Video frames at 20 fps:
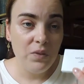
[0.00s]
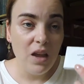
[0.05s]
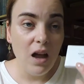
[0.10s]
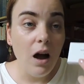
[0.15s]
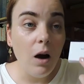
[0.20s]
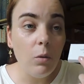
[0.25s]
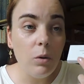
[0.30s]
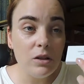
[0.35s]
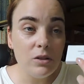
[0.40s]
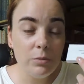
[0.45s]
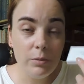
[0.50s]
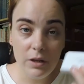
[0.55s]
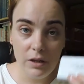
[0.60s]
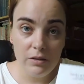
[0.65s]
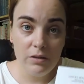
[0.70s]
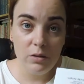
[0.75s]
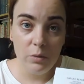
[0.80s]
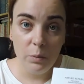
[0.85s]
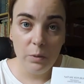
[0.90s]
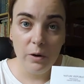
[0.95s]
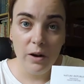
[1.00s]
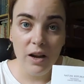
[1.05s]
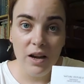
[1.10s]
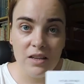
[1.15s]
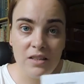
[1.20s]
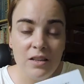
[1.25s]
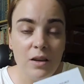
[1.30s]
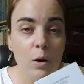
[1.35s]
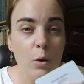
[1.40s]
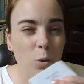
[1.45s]
I was really
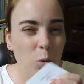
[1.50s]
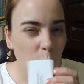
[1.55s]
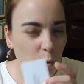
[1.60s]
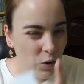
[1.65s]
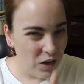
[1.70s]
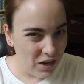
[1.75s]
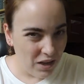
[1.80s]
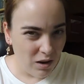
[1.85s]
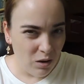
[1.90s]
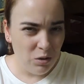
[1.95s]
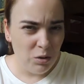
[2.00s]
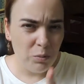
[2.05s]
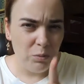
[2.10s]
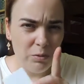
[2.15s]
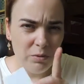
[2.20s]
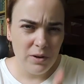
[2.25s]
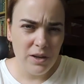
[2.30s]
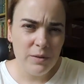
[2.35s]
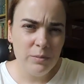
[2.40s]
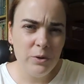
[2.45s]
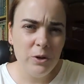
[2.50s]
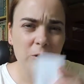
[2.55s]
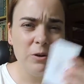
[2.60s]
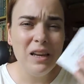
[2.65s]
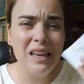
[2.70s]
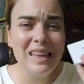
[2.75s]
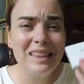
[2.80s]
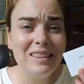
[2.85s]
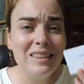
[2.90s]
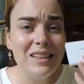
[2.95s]
surprised. Without a primer,
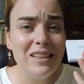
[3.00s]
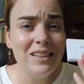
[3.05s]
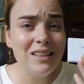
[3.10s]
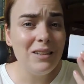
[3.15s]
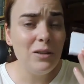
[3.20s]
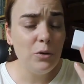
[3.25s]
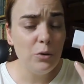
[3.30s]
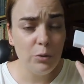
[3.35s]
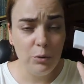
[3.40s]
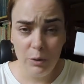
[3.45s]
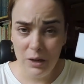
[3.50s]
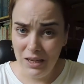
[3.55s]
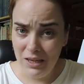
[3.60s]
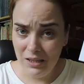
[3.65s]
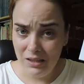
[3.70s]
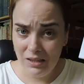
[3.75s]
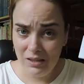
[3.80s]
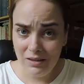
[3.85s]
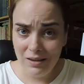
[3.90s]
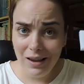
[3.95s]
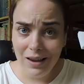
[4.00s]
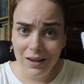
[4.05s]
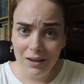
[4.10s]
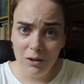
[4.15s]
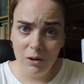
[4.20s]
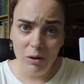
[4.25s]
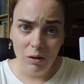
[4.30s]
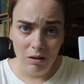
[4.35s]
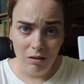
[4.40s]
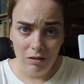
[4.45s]
it didn't crease at
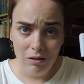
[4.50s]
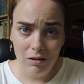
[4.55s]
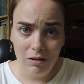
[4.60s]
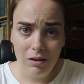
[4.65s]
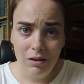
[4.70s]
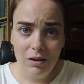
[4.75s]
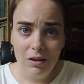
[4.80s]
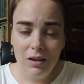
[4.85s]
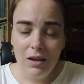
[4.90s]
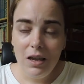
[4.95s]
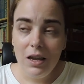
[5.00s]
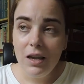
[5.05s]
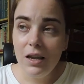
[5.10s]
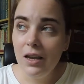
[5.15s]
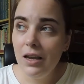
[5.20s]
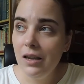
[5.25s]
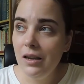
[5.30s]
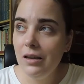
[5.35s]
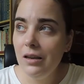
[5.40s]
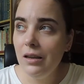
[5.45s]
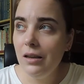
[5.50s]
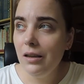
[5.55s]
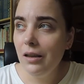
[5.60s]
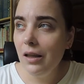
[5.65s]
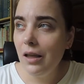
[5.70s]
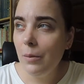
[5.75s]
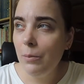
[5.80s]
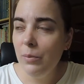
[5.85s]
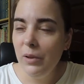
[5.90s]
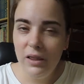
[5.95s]
all. And
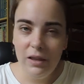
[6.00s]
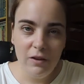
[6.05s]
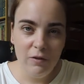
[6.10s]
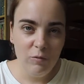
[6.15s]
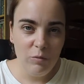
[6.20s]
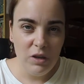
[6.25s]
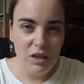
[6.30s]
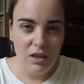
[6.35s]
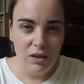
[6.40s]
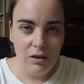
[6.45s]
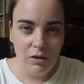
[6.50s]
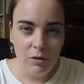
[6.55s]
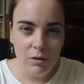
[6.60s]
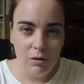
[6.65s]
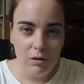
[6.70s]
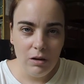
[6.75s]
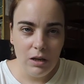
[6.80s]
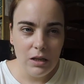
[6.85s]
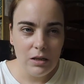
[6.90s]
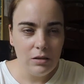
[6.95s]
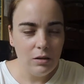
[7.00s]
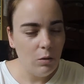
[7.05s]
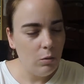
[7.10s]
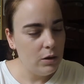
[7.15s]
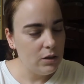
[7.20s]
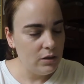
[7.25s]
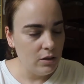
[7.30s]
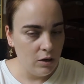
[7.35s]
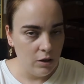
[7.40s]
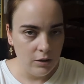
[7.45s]
believe me here, it's
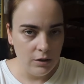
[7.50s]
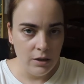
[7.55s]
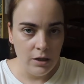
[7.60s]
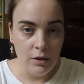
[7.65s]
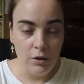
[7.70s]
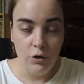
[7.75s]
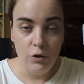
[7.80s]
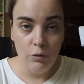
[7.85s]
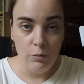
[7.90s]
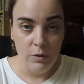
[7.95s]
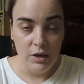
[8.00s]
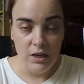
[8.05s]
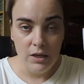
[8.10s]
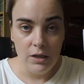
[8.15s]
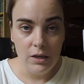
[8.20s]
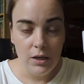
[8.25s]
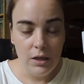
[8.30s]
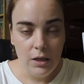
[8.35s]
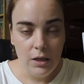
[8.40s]
always hot and humid